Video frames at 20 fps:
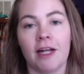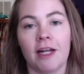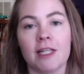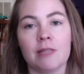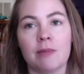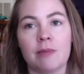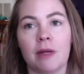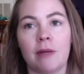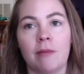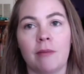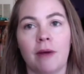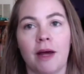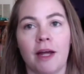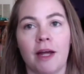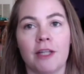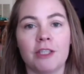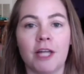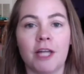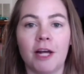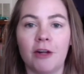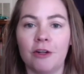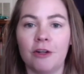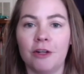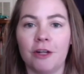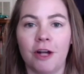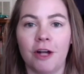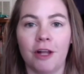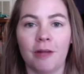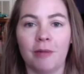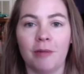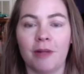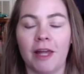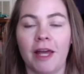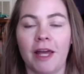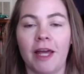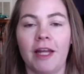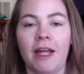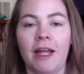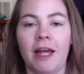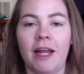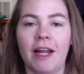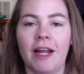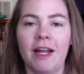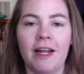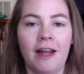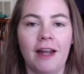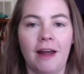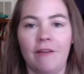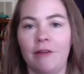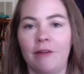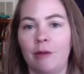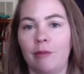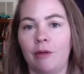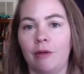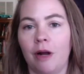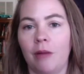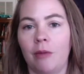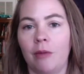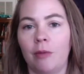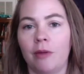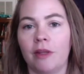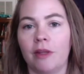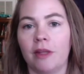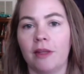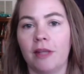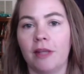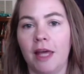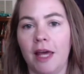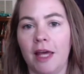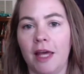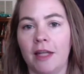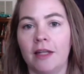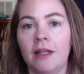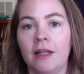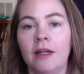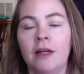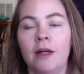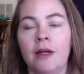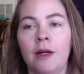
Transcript: I spent my childhood on a plane and I didn't have any problem with it then.